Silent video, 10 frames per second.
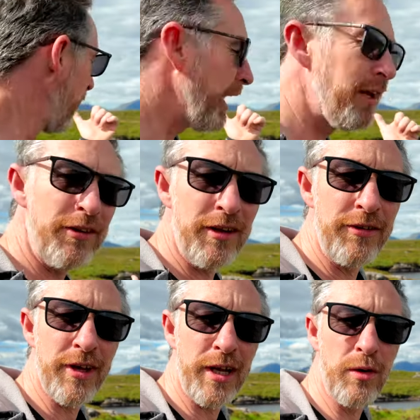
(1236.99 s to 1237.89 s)

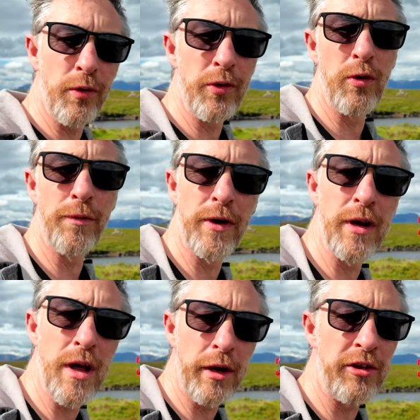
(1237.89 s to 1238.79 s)
NDs and I'm going to go for a
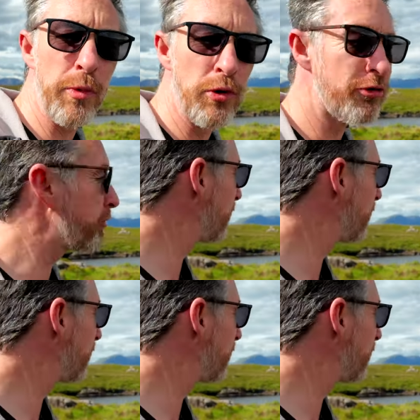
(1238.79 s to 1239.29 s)
long exposure as